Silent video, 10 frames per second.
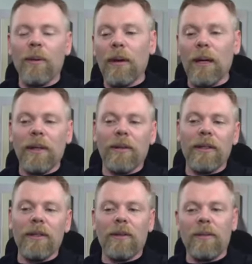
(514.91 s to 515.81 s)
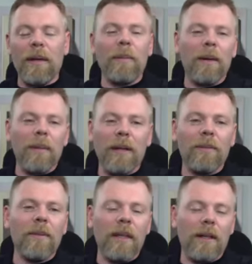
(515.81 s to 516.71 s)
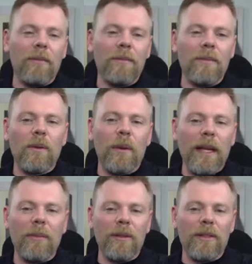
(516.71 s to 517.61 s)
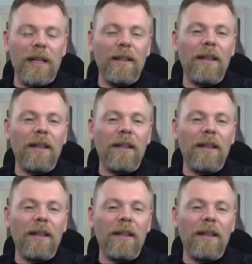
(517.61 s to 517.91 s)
we're probably only doing maybe about, 28%.